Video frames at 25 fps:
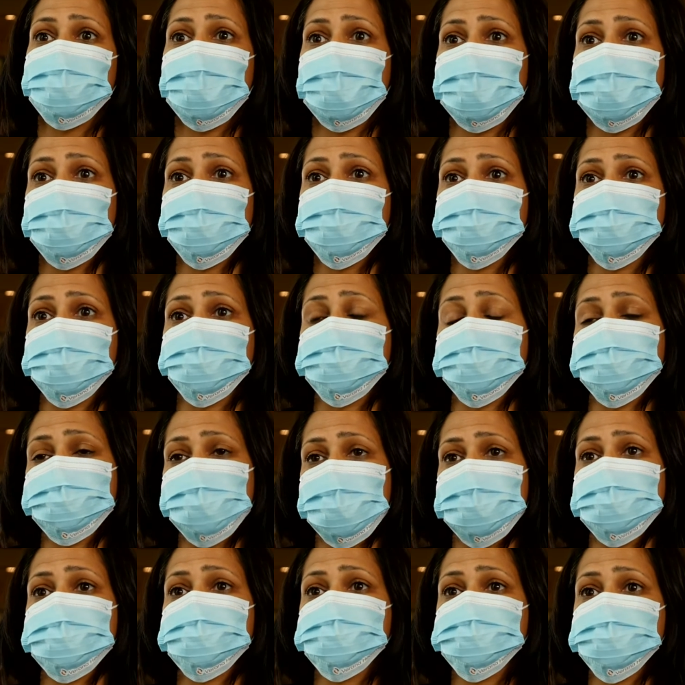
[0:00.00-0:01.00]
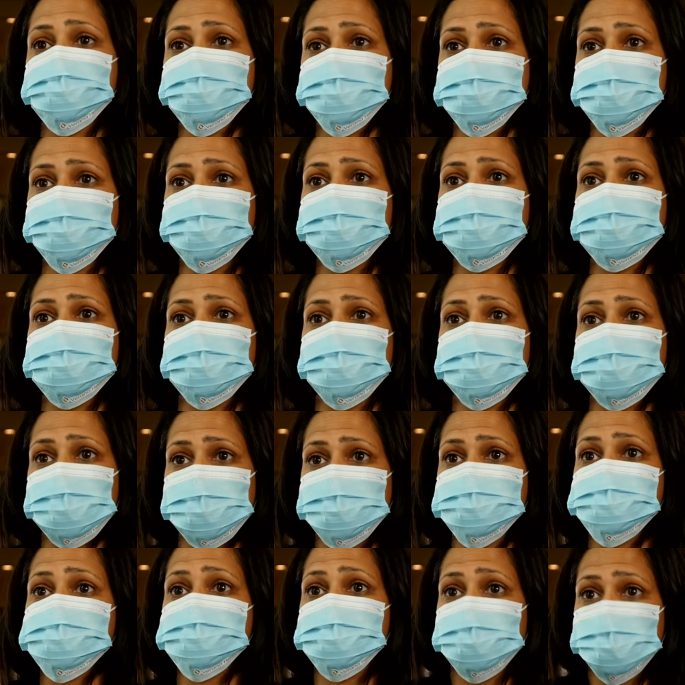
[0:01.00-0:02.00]
how the providers are doing
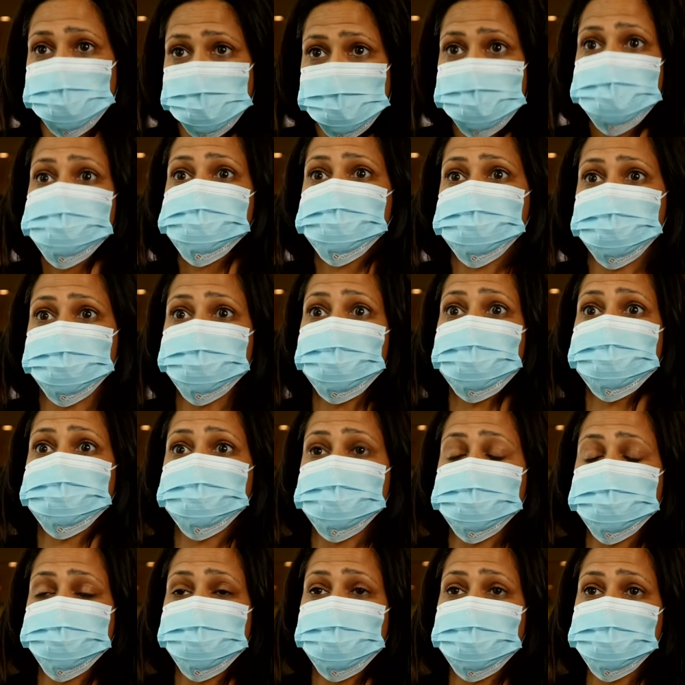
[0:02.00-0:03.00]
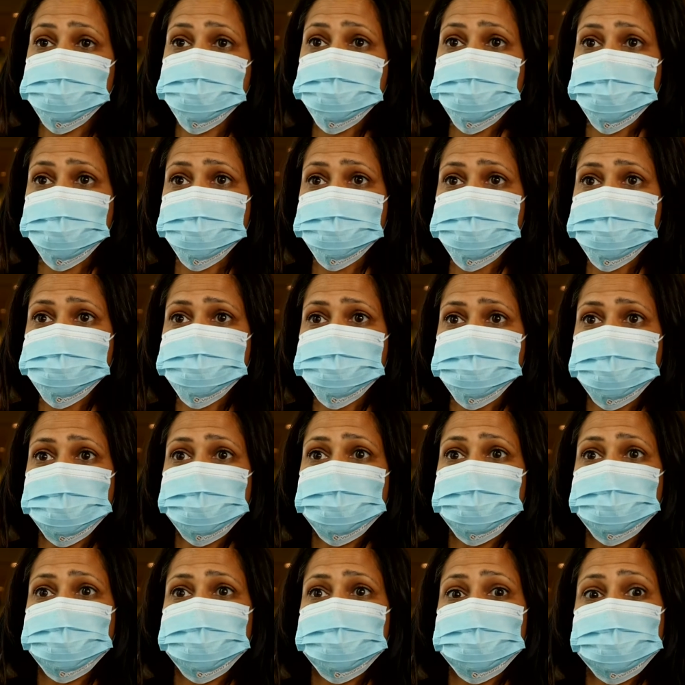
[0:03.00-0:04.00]
against selected measures
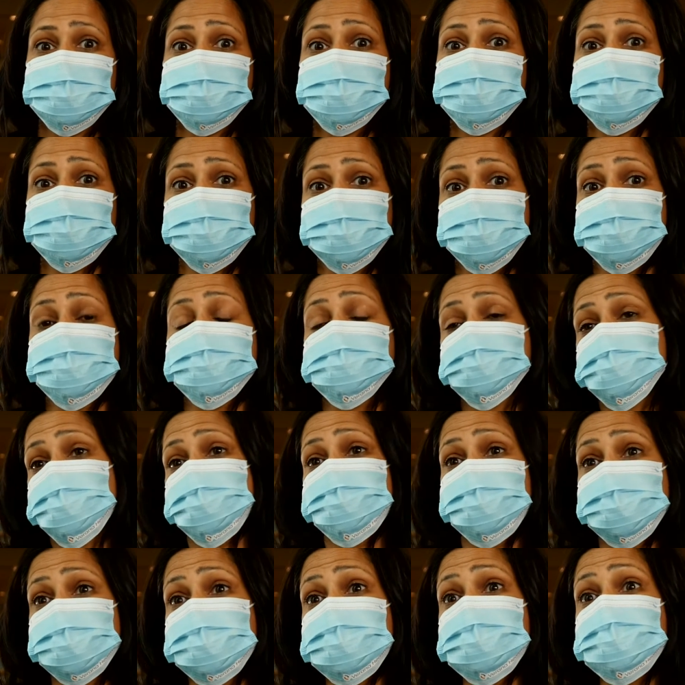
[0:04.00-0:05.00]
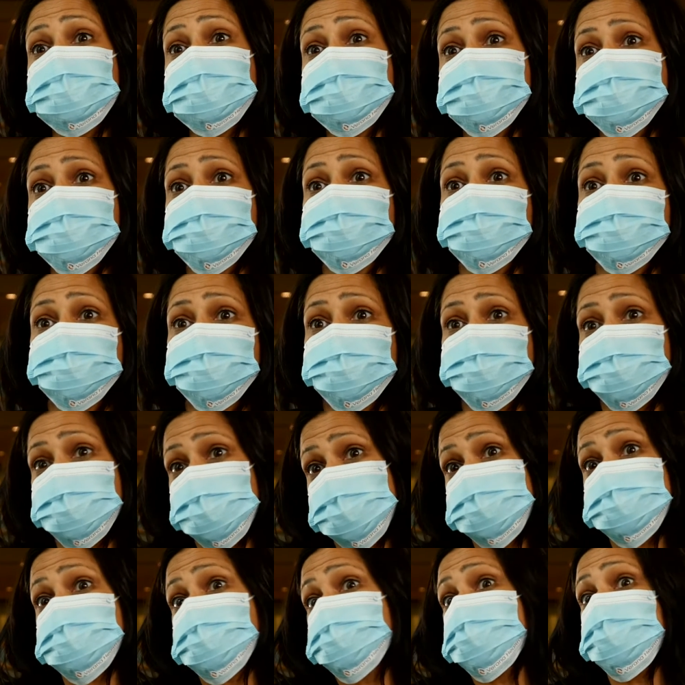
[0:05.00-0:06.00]
in a sort of an ease
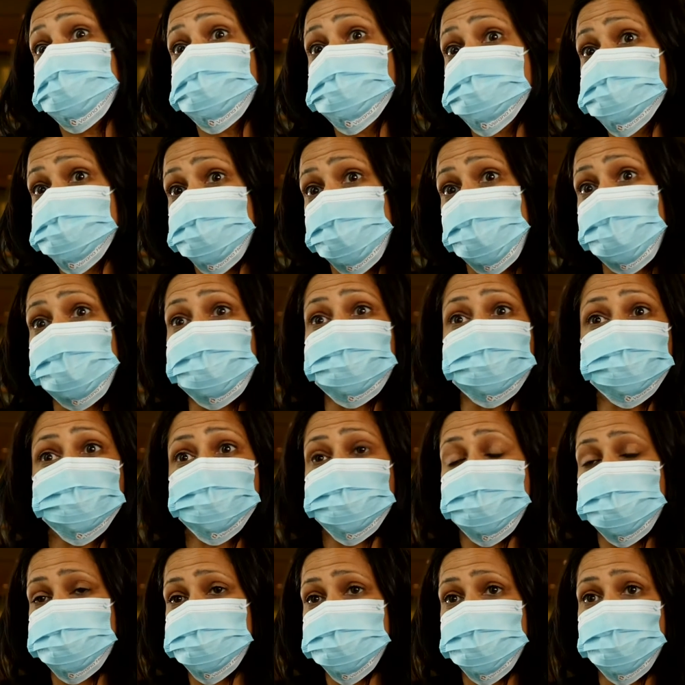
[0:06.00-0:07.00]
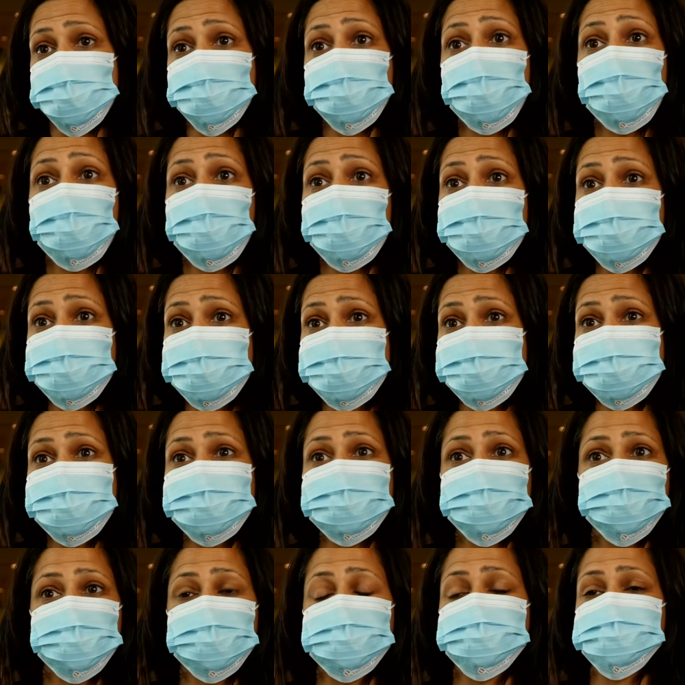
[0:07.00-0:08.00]
of use way. You're able to log in, you're
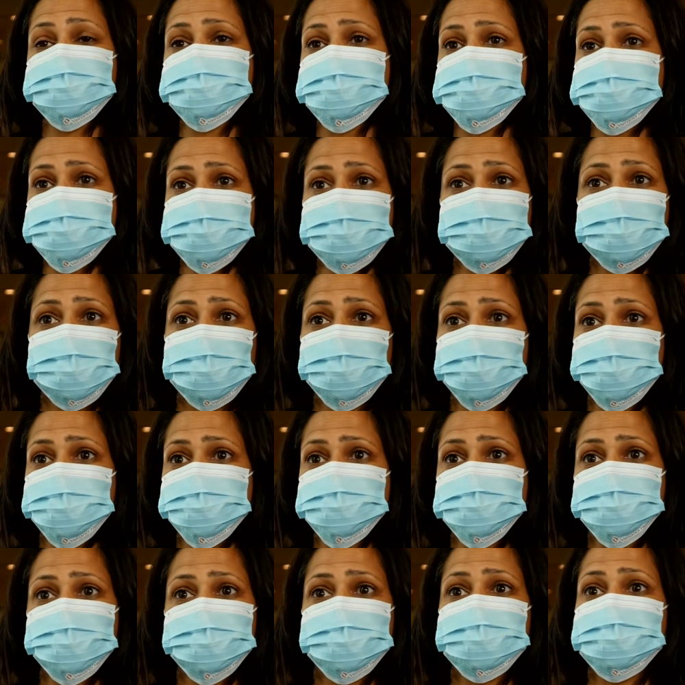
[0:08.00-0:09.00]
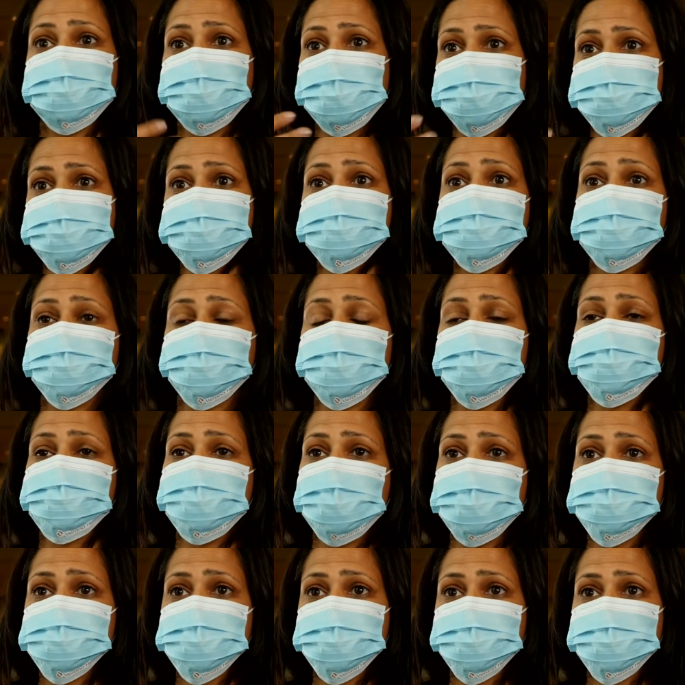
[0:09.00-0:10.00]
able to see how you're doing against different
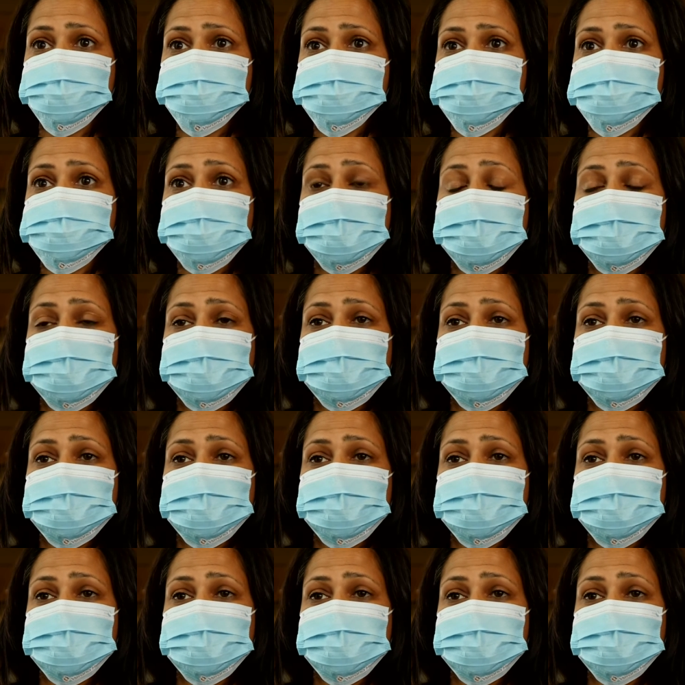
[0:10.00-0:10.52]
measures.